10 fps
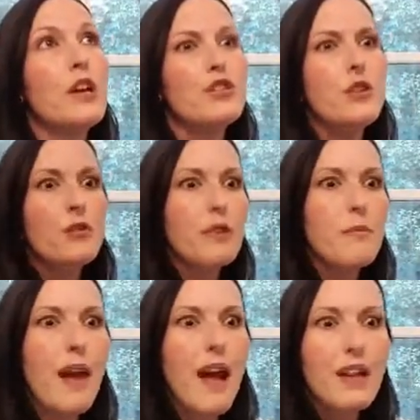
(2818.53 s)
don't get
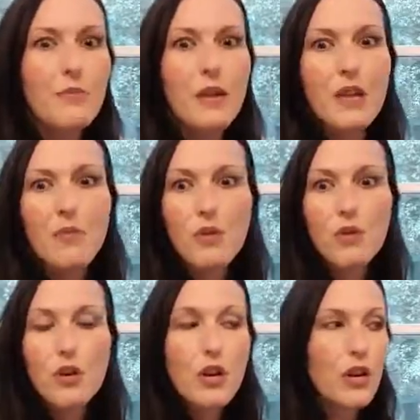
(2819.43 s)
mad at
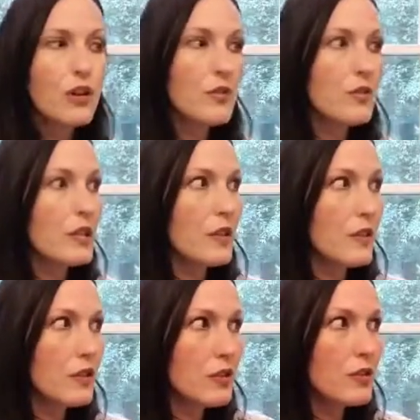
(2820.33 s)
people who you think
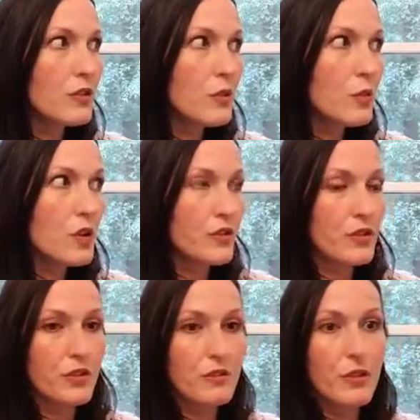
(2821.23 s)
they're the ones
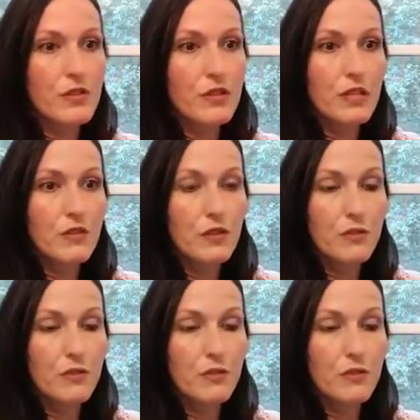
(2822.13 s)
who's supposed to give you